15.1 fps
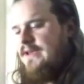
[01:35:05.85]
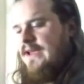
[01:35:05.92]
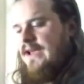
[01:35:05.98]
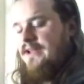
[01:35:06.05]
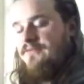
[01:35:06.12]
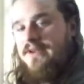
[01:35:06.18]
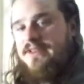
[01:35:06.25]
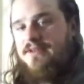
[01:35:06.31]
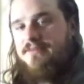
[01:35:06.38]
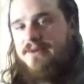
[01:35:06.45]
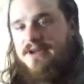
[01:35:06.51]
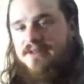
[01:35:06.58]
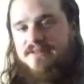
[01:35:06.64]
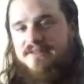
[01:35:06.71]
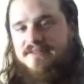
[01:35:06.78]
and ring the bell
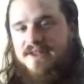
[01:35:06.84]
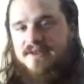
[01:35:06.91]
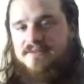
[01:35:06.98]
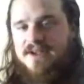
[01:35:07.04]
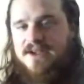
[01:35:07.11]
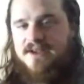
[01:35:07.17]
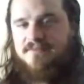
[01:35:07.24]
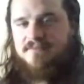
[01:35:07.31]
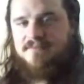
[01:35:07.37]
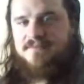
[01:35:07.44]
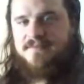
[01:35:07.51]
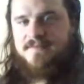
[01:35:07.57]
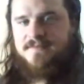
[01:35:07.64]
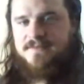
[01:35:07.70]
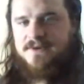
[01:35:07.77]
at the same time.
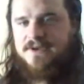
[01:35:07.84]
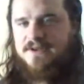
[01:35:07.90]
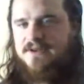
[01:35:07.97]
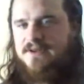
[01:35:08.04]
Right?